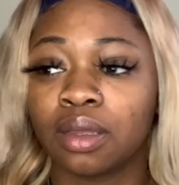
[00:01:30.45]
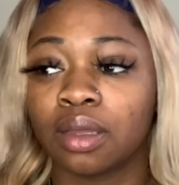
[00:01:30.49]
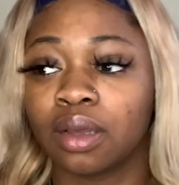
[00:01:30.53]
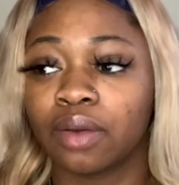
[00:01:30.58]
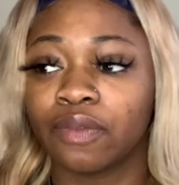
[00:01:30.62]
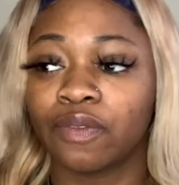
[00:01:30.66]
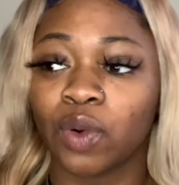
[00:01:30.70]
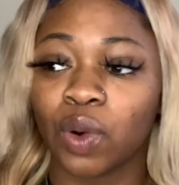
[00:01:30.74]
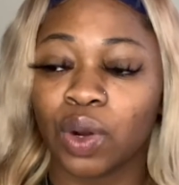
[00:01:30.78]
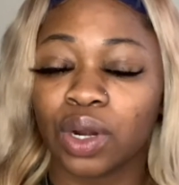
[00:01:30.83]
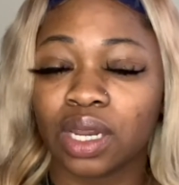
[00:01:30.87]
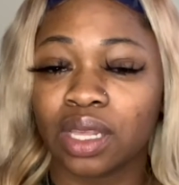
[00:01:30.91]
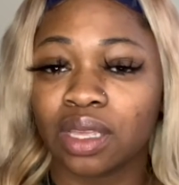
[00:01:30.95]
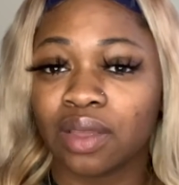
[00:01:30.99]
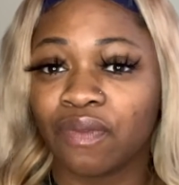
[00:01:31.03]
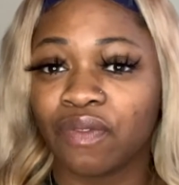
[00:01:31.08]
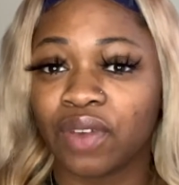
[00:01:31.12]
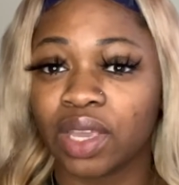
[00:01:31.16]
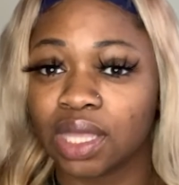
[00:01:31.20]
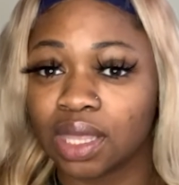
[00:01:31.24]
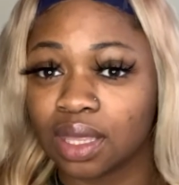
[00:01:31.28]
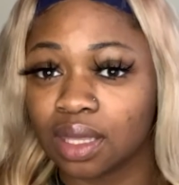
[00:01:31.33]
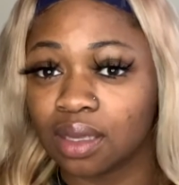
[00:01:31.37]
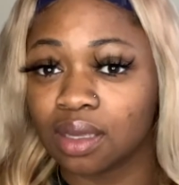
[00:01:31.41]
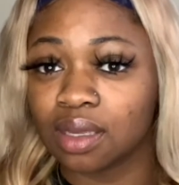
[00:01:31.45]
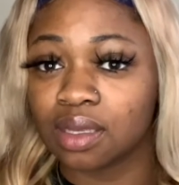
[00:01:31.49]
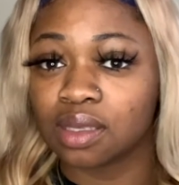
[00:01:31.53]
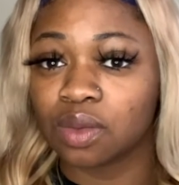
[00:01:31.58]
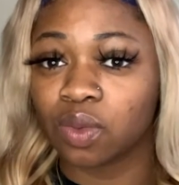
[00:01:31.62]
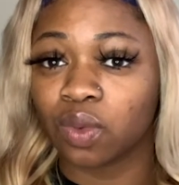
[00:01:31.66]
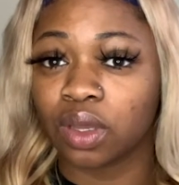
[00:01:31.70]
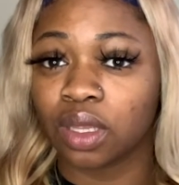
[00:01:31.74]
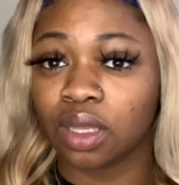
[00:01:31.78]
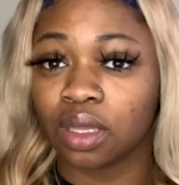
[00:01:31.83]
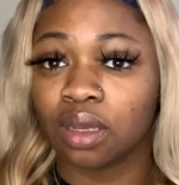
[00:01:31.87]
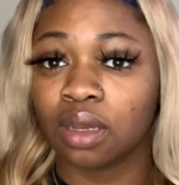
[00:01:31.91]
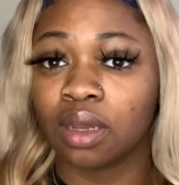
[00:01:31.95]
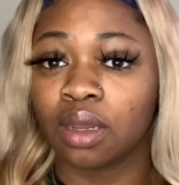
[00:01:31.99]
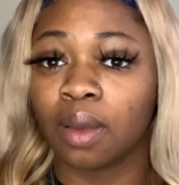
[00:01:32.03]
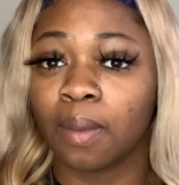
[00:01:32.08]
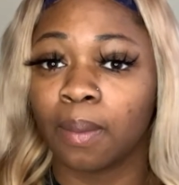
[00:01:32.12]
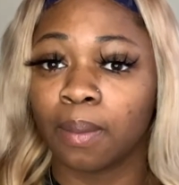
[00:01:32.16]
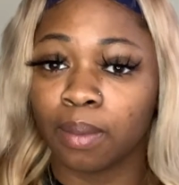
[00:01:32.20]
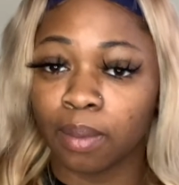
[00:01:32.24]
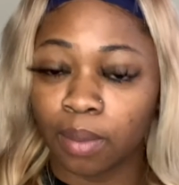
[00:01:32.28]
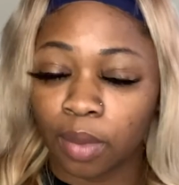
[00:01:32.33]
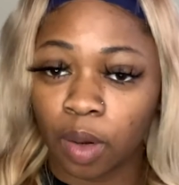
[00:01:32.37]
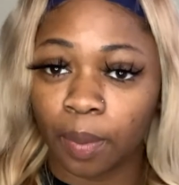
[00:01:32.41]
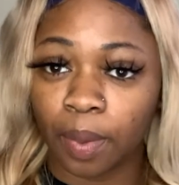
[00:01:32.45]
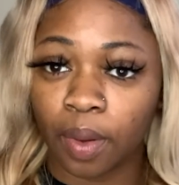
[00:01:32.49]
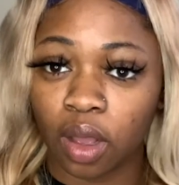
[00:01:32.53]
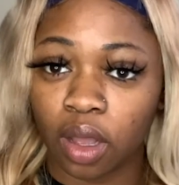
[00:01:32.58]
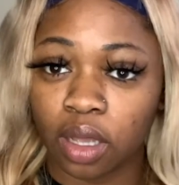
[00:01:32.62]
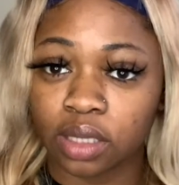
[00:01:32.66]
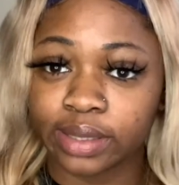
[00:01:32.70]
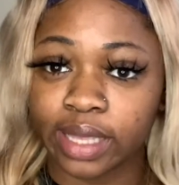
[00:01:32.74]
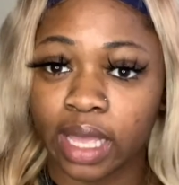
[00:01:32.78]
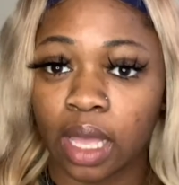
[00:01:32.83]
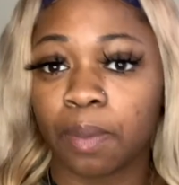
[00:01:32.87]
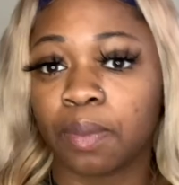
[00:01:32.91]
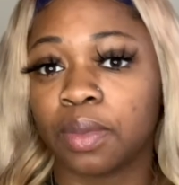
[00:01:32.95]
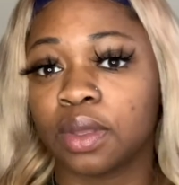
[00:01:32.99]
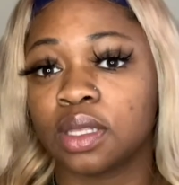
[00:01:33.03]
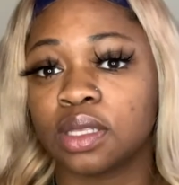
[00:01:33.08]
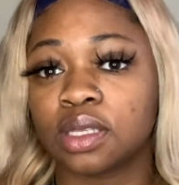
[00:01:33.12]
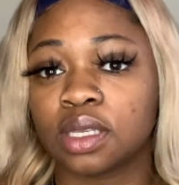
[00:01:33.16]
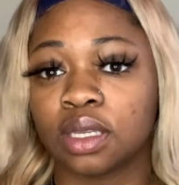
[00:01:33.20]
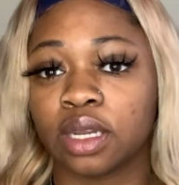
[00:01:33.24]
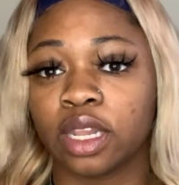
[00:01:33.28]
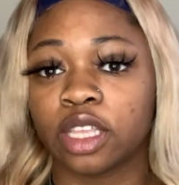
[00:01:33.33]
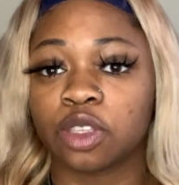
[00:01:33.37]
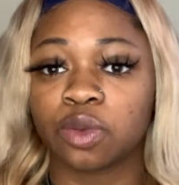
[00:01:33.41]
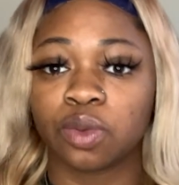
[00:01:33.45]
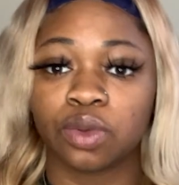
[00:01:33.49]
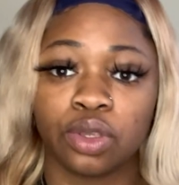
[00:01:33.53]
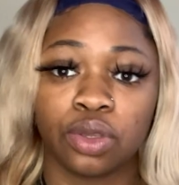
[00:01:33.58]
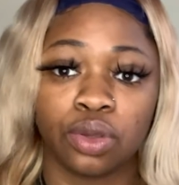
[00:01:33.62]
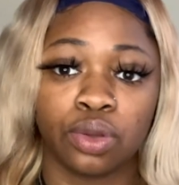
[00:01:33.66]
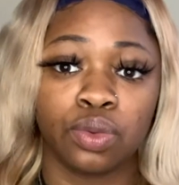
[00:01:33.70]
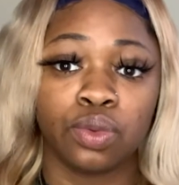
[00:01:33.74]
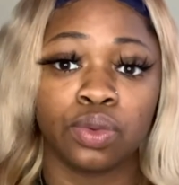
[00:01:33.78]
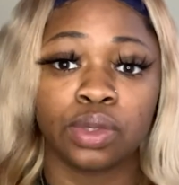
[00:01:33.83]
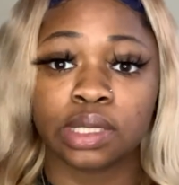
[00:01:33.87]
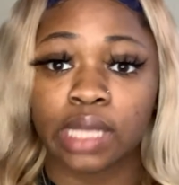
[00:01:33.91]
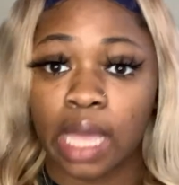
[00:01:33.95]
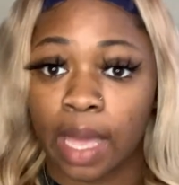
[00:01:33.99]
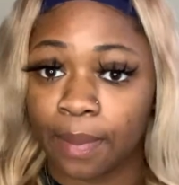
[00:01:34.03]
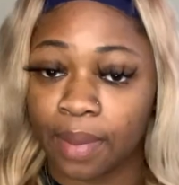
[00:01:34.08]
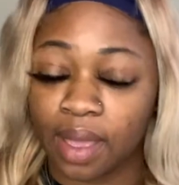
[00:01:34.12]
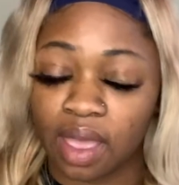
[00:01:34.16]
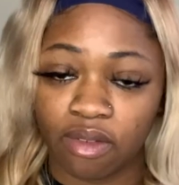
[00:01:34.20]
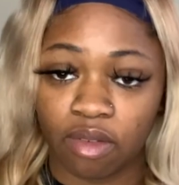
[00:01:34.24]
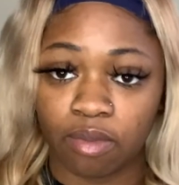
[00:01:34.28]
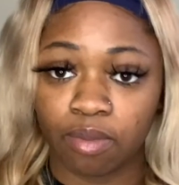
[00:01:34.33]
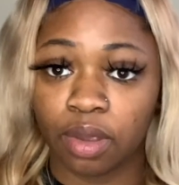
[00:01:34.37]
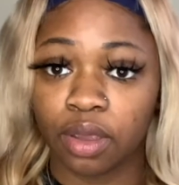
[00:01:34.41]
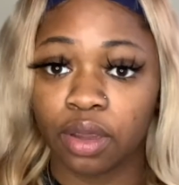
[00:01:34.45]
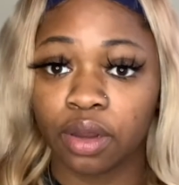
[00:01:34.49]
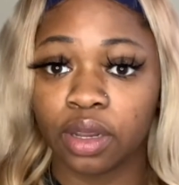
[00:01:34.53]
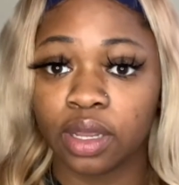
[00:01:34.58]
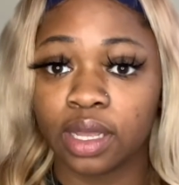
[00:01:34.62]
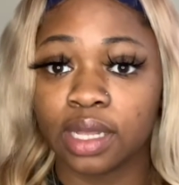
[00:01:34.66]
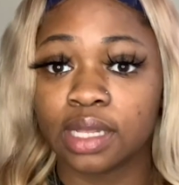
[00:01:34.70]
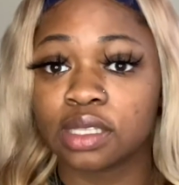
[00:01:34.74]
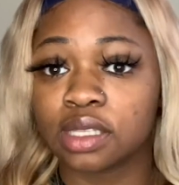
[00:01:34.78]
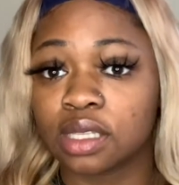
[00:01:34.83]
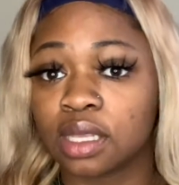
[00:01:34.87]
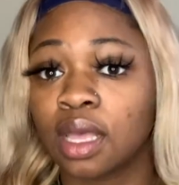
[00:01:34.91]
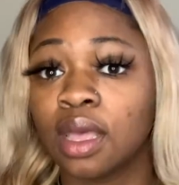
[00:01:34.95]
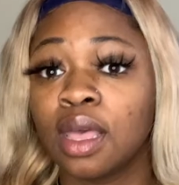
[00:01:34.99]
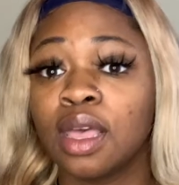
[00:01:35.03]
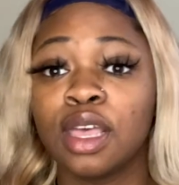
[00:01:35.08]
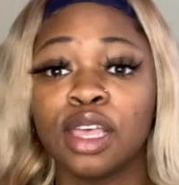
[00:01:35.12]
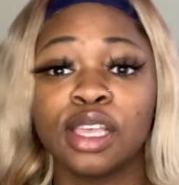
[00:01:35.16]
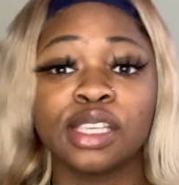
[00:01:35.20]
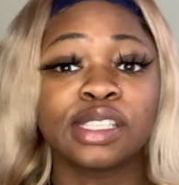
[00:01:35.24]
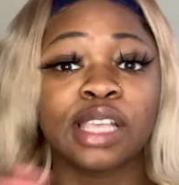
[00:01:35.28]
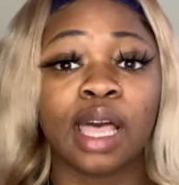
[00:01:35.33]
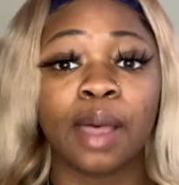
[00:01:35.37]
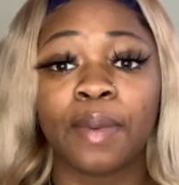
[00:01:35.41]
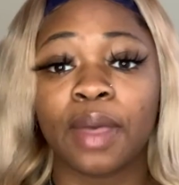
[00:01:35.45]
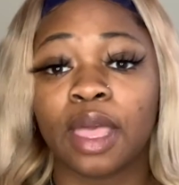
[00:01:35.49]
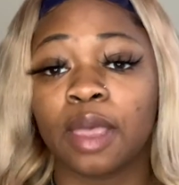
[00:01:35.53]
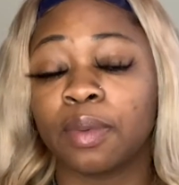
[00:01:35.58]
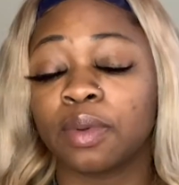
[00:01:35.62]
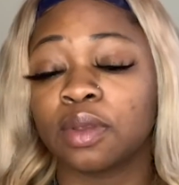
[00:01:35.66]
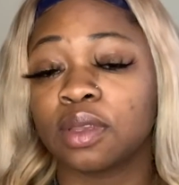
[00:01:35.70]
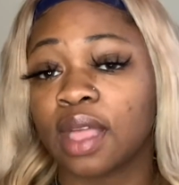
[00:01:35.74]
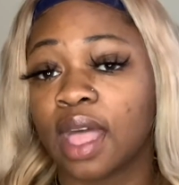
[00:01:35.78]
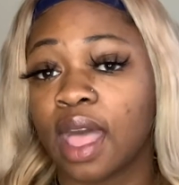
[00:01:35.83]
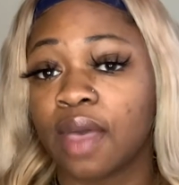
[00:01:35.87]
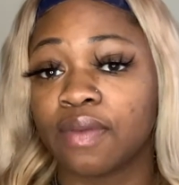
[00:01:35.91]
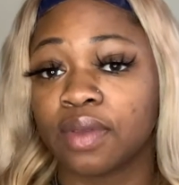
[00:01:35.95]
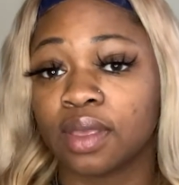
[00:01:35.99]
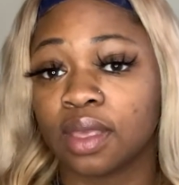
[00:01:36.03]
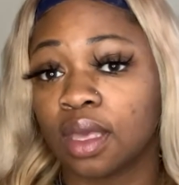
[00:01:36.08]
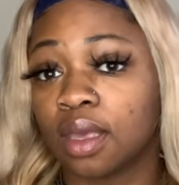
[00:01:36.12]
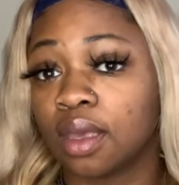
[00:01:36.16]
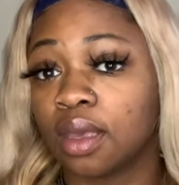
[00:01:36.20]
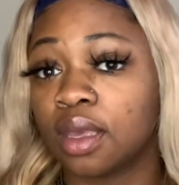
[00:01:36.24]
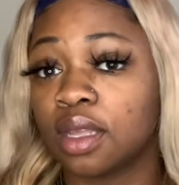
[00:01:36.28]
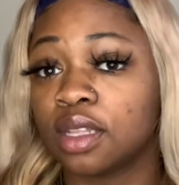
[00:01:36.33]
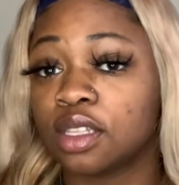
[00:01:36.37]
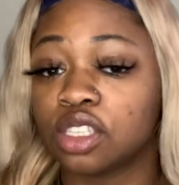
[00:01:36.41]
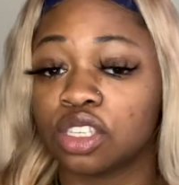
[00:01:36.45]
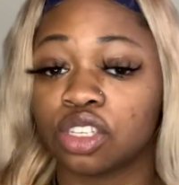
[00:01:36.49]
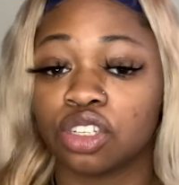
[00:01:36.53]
40s, 50s when menopause happens, and that's when you stop having periods, stop able to having kids.